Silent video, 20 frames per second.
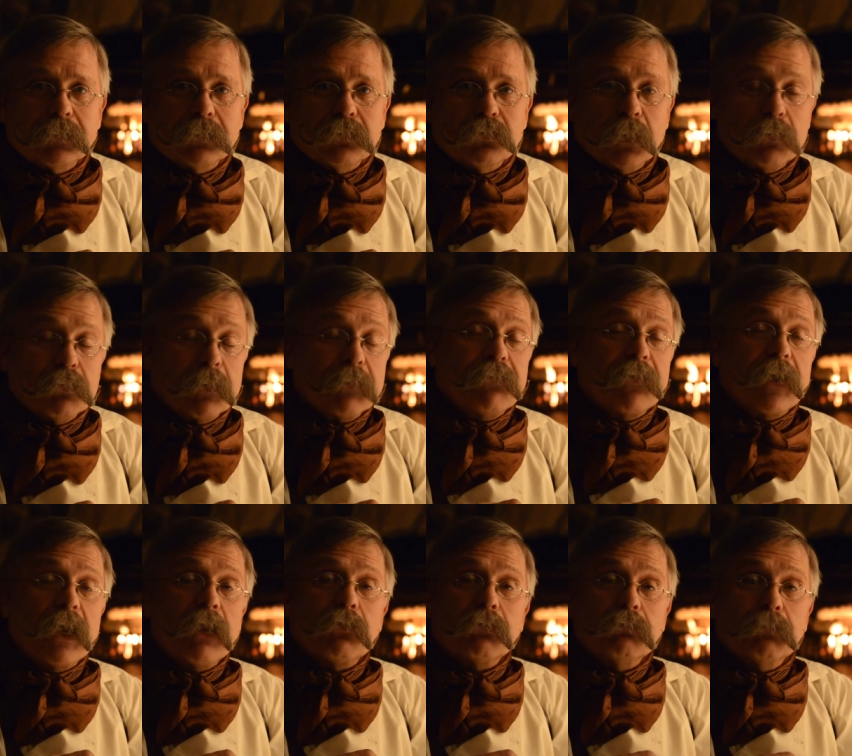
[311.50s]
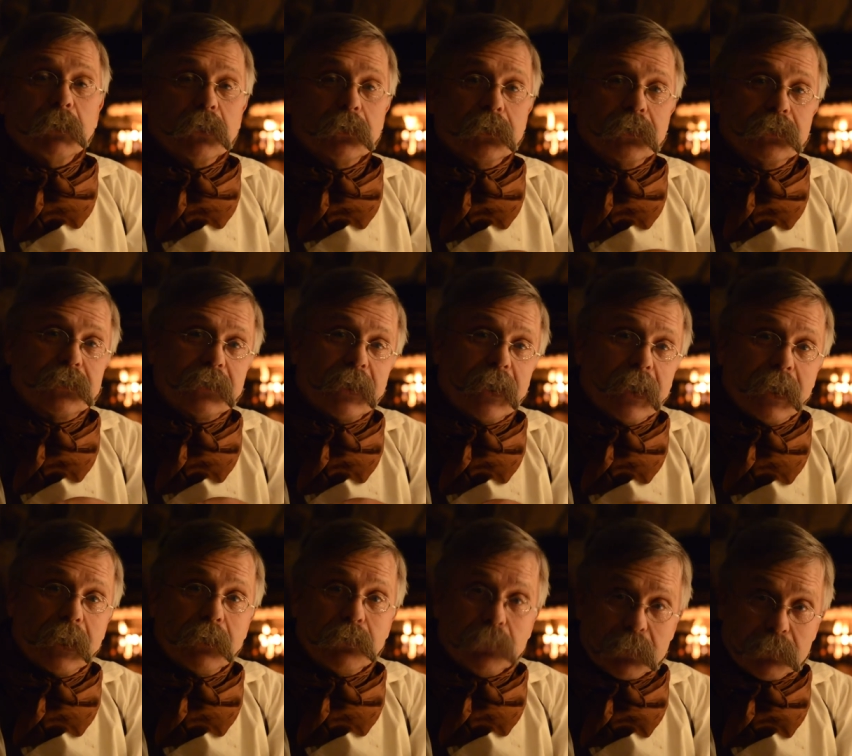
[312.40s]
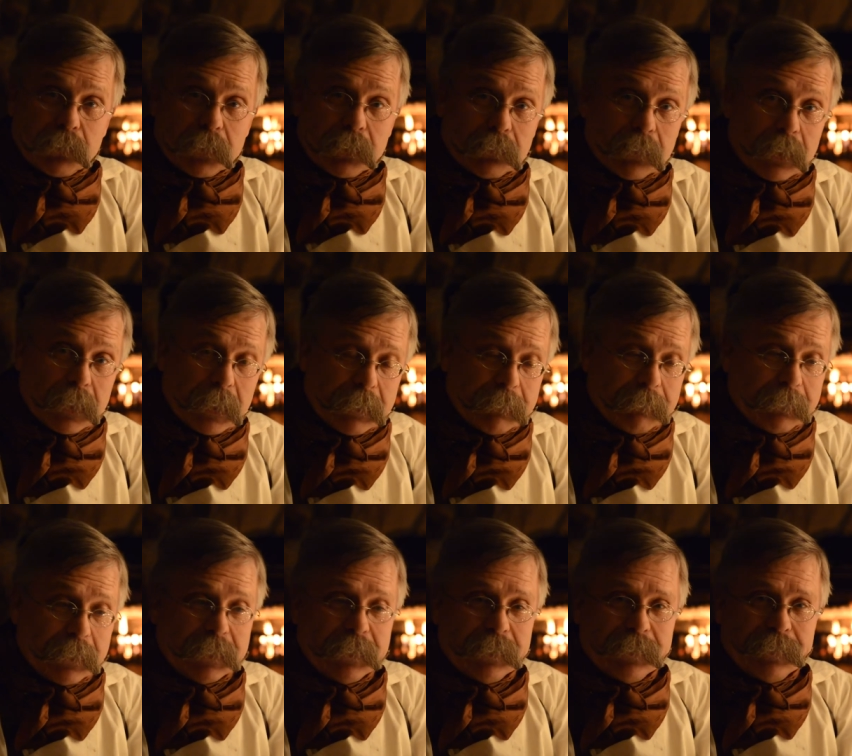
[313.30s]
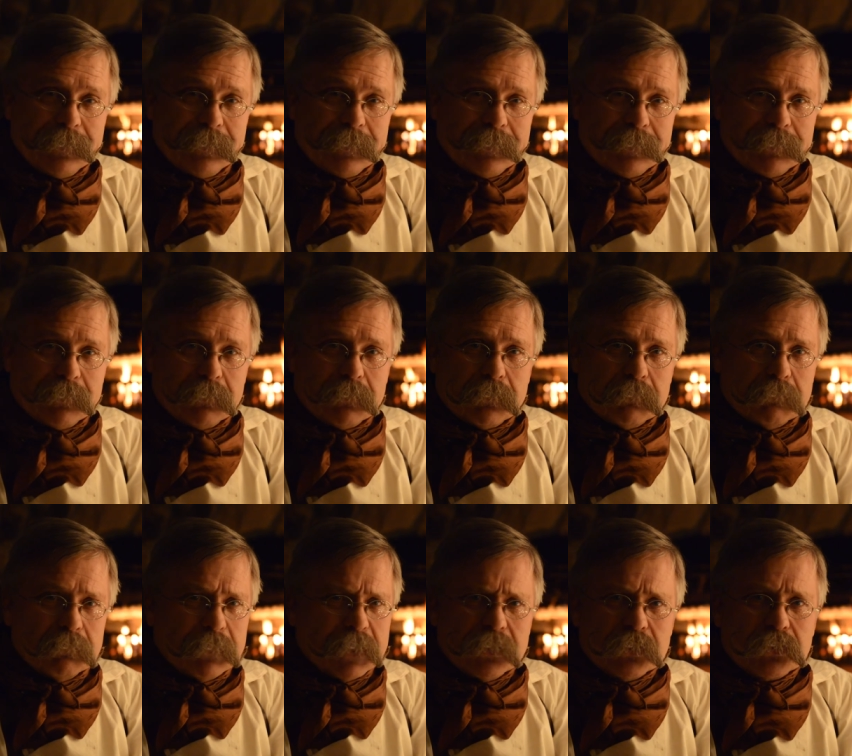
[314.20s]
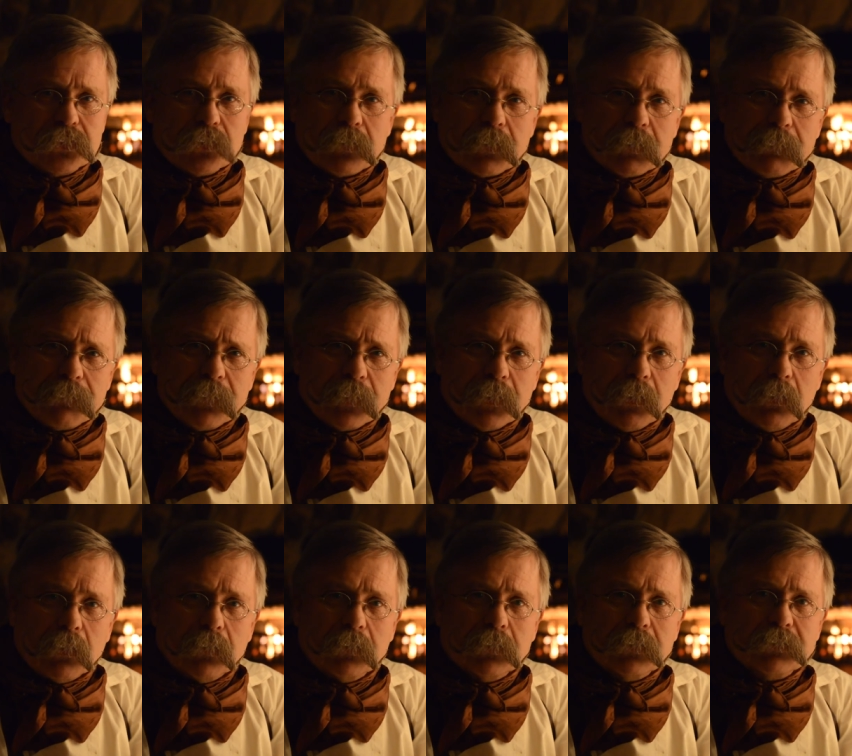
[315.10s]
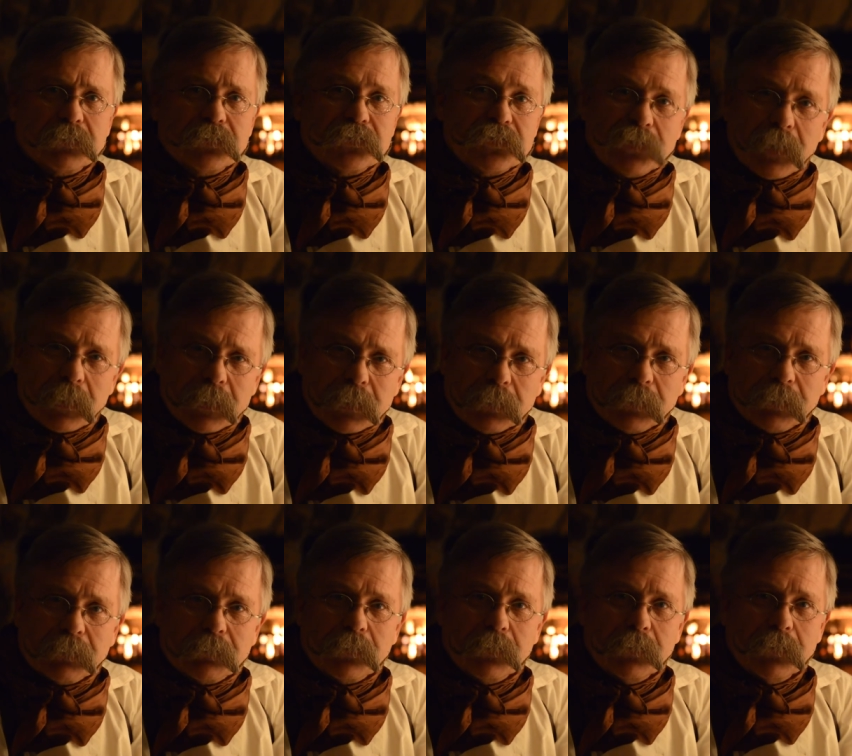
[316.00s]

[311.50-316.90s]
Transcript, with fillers: Well, we found Miller Ty when we arrived, but he sort of fell silent